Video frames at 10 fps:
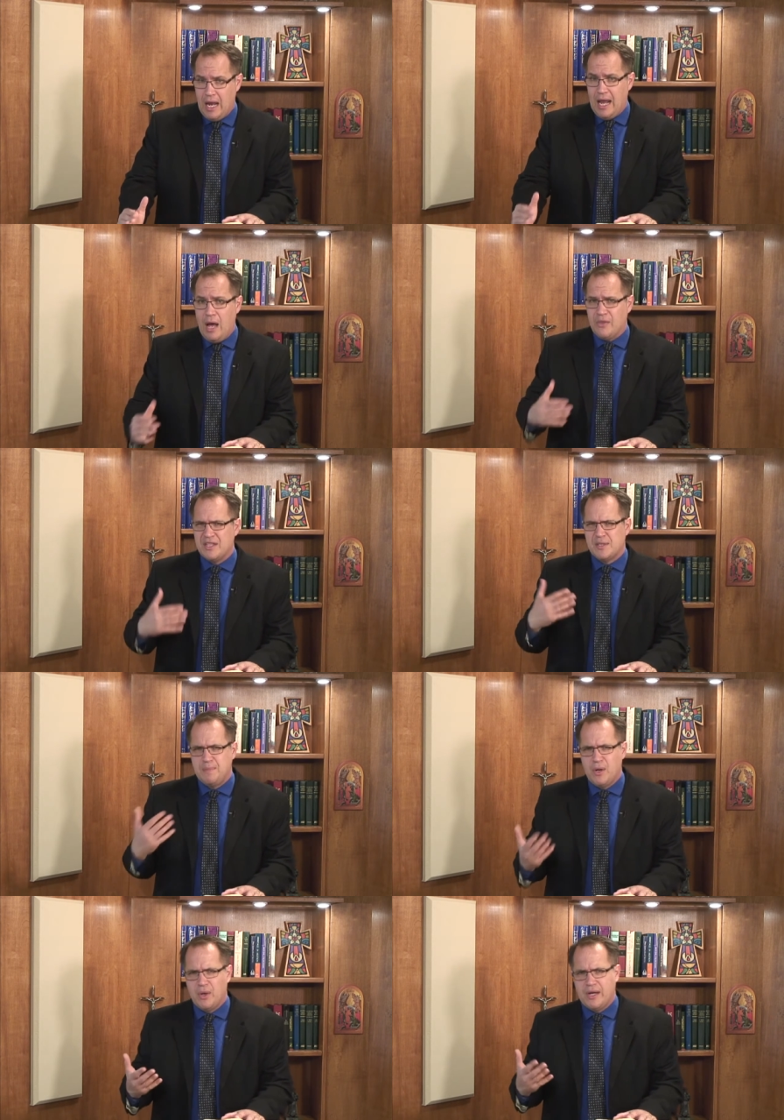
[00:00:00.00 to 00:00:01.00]
and how the
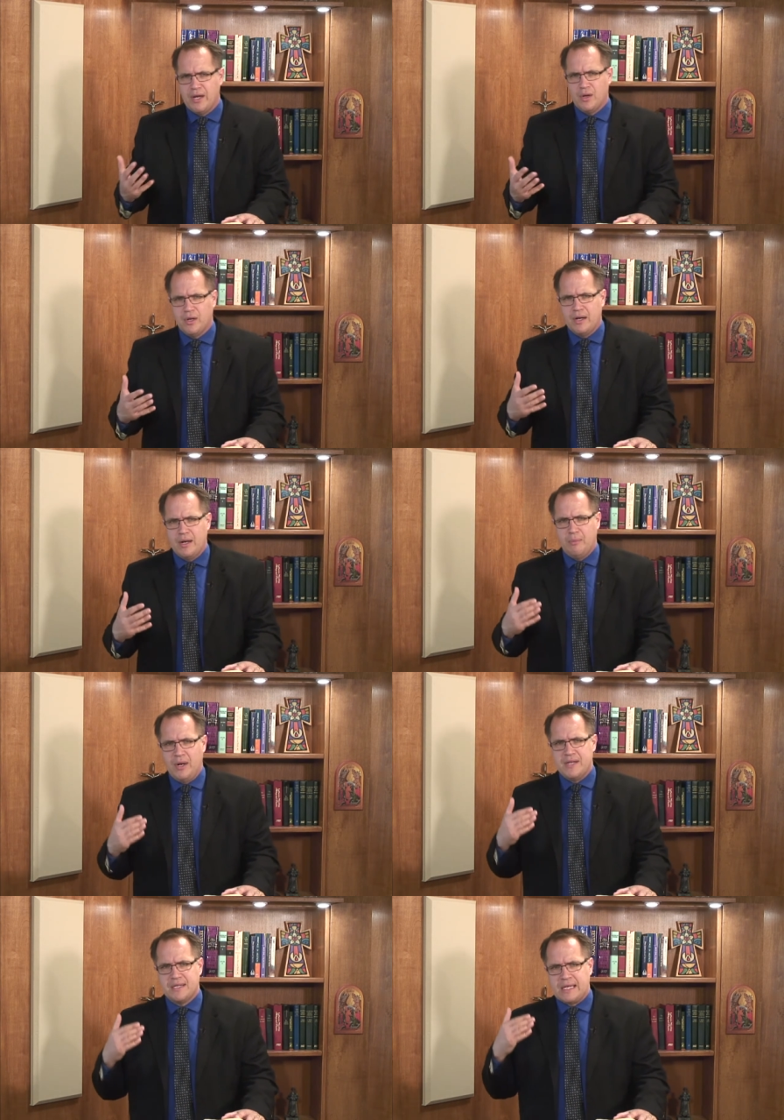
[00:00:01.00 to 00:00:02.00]
Spirit here plays